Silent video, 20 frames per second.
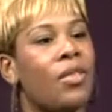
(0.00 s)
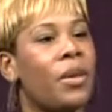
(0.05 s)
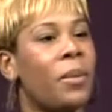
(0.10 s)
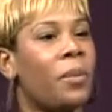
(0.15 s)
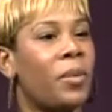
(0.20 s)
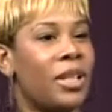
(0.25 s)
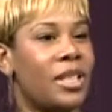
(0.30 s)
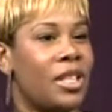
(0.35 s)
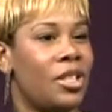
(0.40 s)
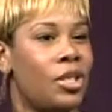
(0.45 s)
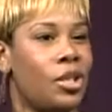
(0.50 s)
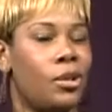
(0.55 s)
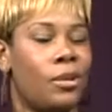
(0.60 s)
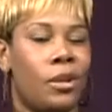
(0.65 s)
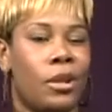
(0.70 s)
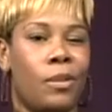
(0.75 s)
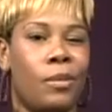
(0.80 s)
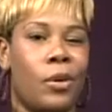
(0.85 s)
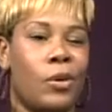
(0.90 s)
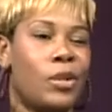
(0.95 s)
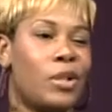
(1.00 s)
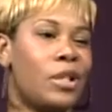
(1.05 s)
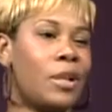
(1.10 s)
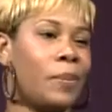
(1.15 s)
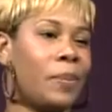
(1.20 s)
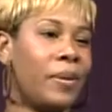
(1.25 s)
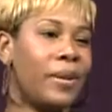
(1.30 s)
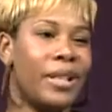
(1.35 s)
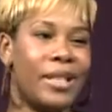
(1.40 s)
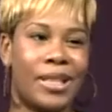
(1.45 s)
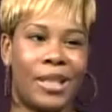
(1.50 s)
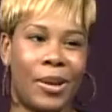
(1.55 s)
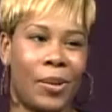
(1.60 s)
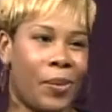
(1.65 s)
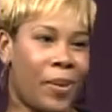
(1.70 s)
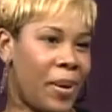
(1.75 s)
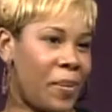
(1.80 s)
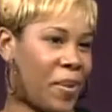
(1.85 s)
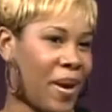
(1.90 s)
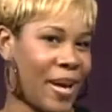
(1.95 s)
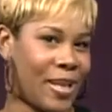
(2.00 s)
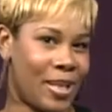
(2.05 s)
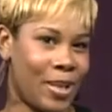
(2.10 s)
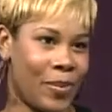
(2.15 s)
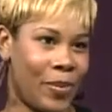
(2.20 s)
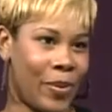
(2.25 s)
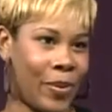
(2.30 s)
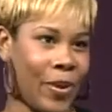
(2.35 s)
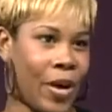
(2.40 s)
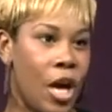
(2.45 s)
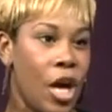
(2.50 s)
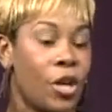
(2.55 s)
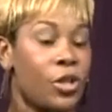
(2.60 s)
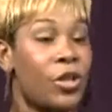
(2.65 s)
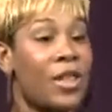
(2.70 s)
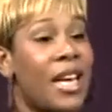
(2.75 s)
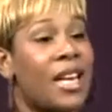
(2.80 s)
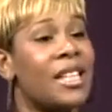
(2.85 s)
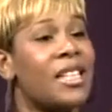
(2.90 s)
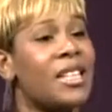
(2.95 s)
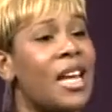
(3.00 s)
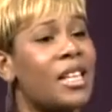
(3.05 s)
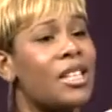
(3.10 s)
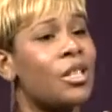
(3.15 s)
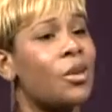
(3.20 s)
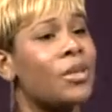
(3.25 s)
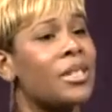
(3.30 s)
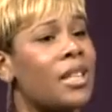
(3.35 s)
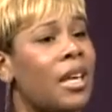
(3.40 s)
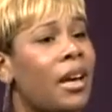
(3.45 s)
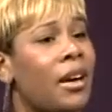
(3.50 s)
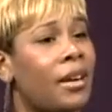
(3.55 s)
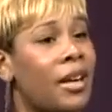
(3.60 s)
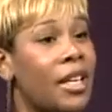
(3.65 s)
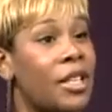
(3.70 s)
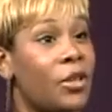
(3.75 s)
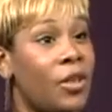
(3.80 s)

them what to do in the most simplistic way possible so that it's not so scary,